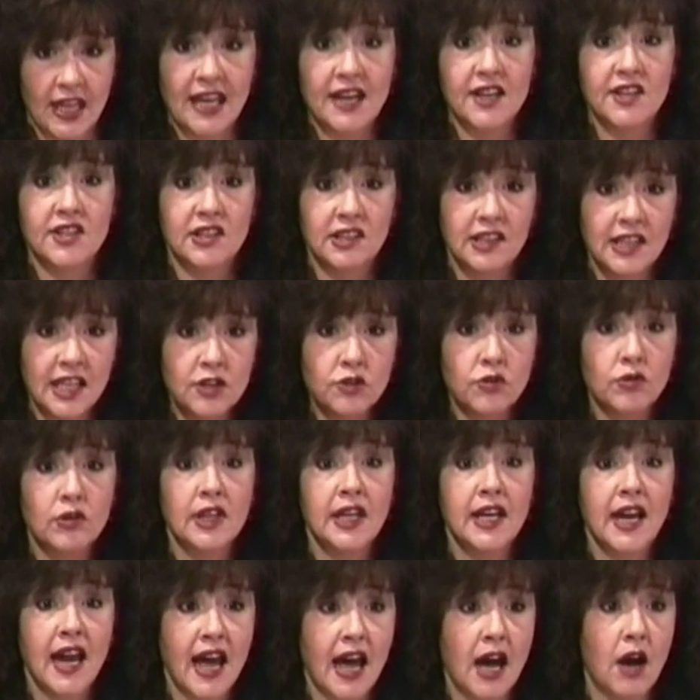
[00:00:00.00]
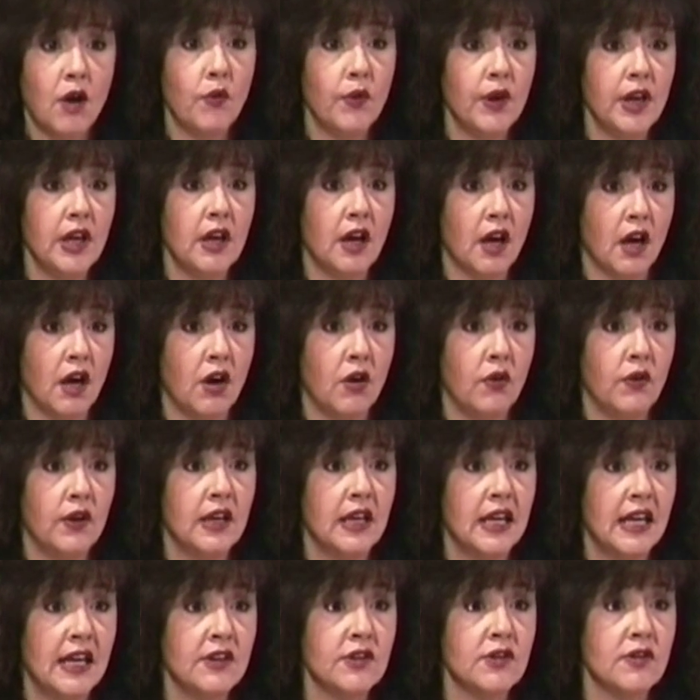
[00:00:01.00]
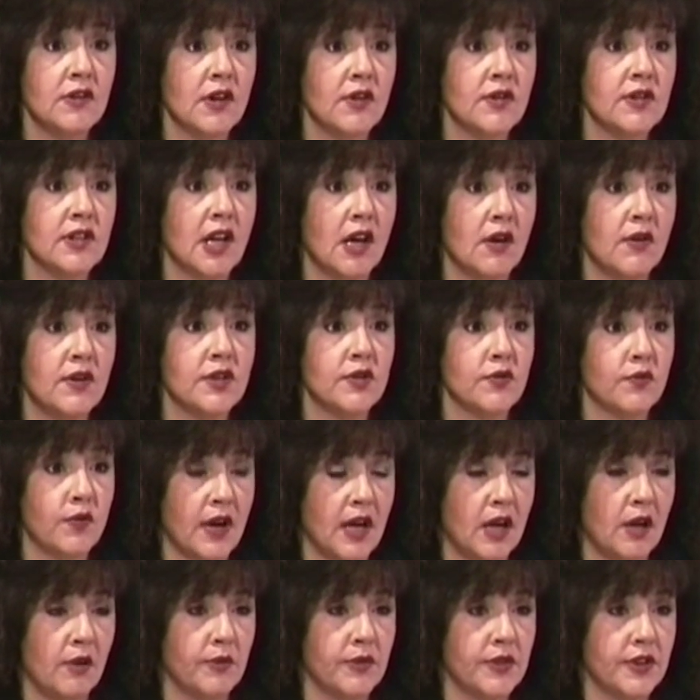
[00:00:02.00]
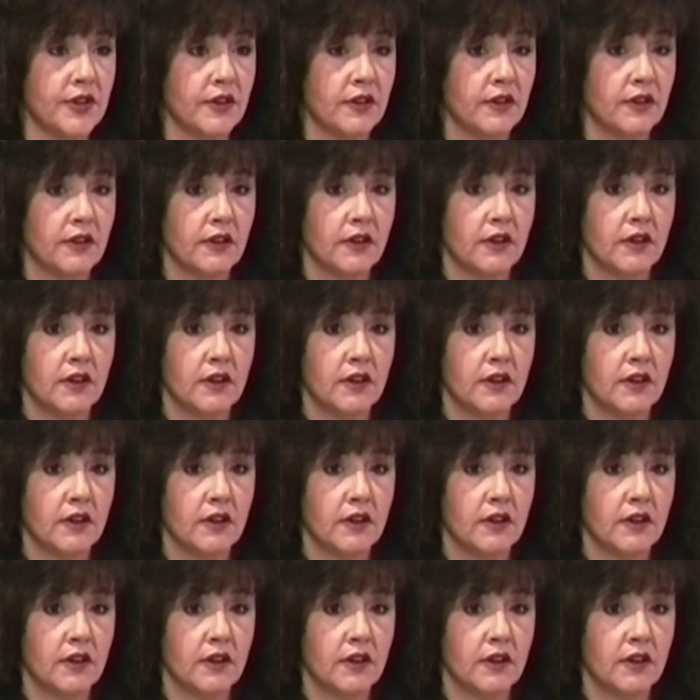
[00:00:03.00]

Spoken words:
That is literally how we go into those lowest realms.